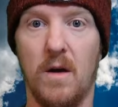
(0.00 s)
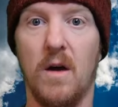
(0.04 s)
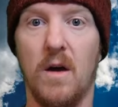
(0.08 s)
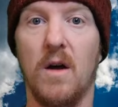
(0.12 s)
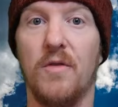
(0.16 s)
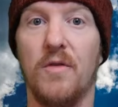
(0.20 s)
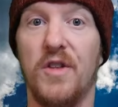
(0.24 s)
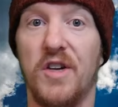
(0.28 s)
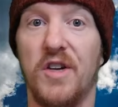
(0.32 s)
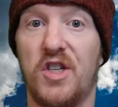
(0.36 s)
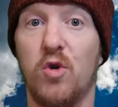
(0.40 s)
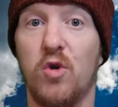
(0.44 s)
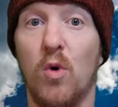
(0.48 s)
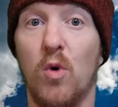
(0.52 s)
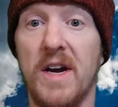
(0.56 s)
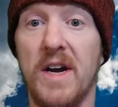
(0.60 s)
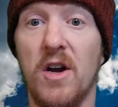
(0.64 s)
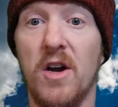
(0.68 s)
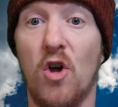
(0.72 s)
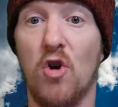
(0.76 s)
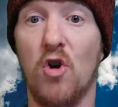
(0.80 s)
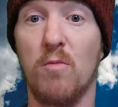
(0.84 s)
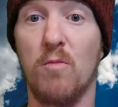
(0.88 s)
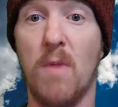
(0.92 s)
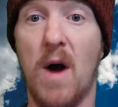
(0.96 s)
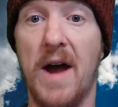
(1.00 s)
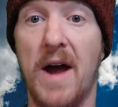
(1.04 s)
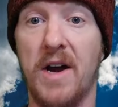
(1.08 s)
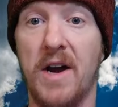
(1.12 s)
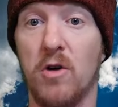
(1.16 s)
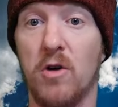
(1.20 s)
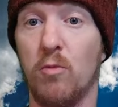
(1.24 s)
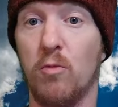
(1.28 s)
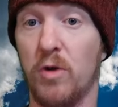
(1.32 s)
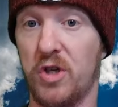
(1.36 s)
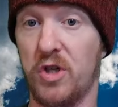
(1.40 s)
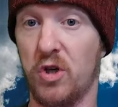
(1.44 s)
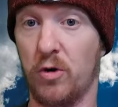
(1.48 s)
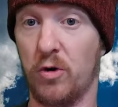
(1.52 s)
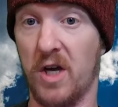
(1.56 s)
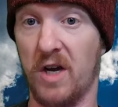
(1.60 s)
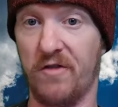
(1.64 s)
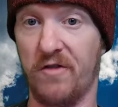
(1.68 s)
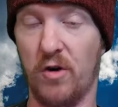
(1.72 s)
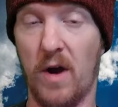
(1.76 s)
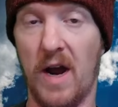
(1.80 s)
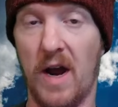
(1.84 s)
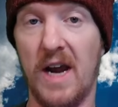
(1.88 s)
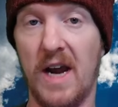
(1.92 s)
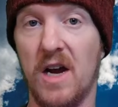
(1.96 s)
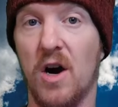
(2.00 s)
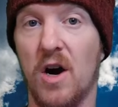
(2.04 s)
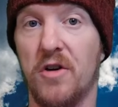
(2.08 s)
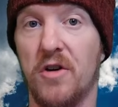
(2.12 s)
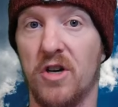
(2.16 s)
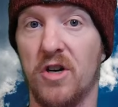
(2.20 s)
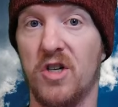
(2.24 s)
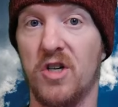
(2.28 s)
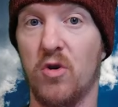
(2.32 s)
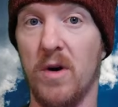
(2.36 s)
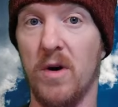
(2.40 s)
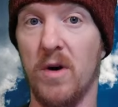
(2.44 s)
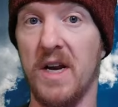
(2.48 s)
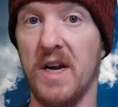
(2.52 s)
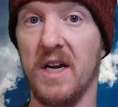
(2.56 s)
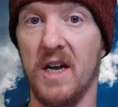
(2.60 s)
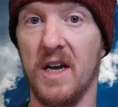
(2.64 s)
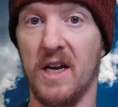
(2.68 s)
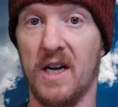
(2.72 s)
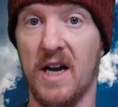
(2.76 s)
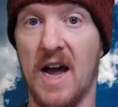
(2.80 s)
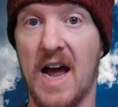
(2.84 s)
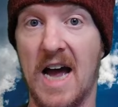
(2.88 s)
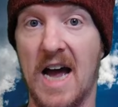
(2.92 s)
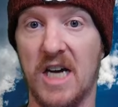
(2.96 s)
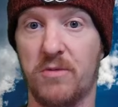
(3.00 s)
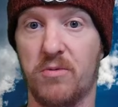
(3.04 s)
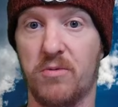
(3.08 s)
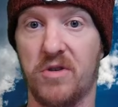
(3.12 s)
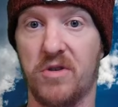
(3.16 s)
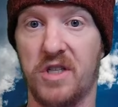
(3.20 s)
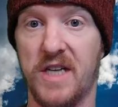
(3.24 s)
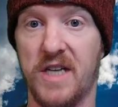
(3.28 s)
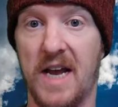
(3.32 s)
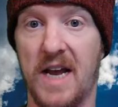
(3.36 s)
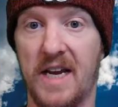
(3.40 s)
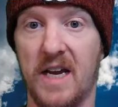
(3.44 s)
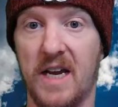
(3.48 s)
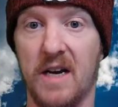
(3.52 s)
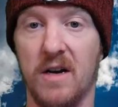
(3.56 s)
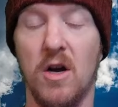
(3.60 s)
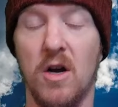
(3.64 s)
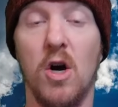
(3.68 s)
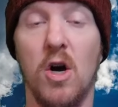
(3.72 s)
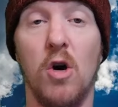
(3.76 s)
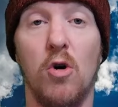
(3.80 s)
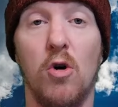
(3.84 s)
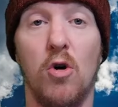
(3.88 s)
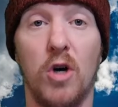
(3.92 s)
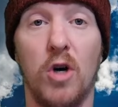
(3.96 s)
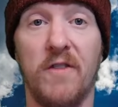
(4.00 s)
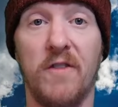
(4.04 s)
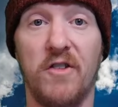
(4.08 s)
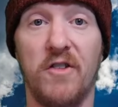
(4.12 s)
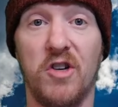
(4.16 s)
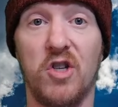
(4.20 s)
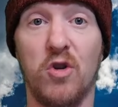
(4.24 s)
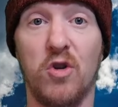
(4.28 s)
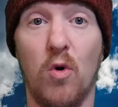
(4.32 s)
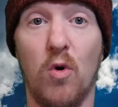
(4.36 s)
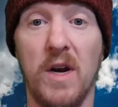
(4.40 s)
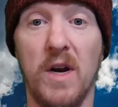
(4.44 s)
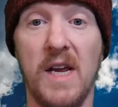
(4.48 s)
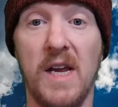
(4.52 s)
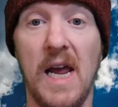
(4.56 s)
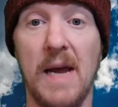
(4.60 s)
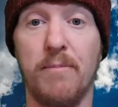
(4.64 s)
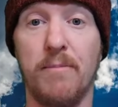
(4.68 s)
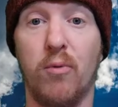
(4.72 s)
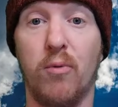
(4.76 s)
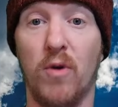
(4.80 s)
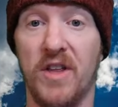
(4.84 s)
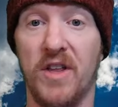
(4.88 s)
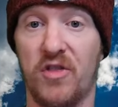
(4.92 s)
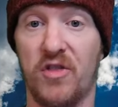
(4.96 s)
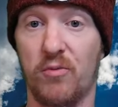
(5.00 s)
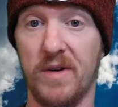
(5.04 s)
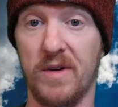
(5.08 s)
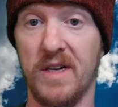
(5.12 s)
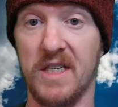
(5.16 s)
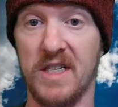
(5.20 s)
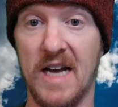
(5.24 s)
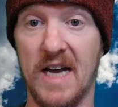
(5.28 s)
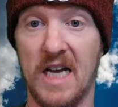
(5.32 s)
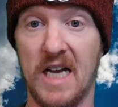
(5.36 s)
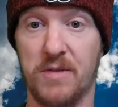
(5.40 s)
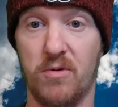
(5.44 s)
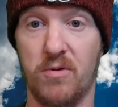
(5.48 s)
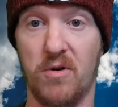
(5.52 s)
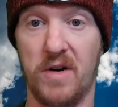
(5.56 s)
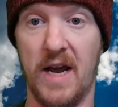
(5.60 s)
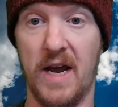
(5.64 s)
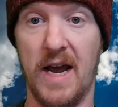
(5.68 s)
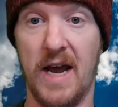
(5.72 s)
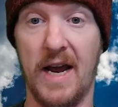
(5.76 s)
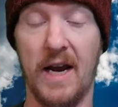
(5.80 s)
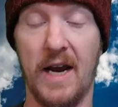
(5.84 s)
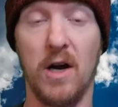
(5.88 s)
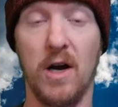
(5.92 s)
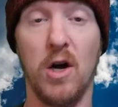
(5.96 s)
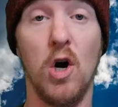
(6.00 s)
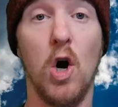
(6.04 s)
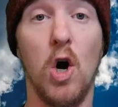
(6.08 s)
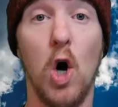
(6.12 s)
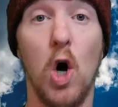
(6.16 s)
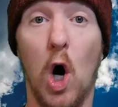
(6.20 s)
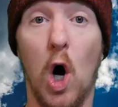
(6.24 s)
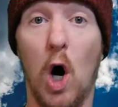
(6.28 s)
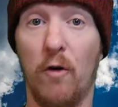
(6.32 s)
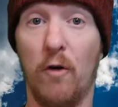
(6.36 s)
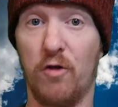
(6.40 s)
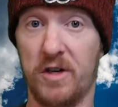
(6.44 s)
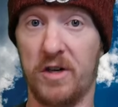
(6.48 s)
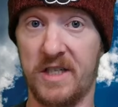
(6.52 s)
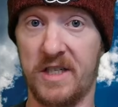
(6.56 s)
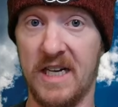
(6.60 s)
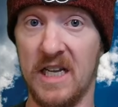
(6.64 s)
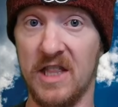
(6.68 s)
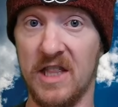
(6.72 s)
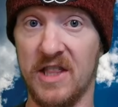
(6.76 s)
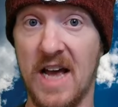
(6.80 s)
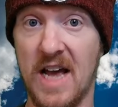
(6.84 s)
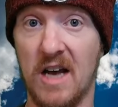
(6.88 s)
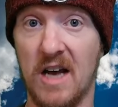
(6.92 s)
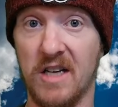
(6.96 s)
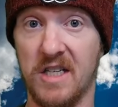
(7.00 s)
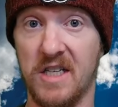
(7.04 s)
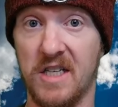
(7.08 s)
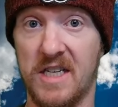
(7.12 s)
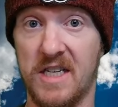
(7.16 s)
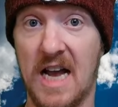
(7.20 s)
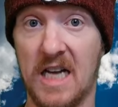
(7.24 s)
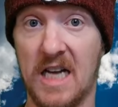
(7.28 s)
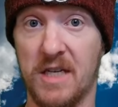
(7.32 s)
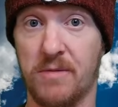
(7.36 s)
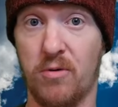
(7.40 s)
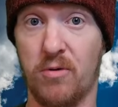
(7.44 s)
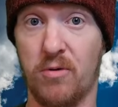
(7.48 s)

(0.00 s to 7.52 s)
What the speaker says: The $20 miner, which will give you 820 gigahash per second, will give you 28.3 sats per day, over 10,000 sats per